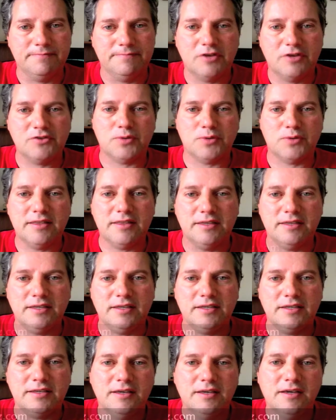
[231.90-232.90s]
Here's what I
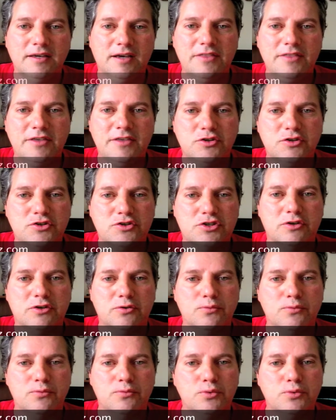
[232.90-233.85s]
think. I think you should go to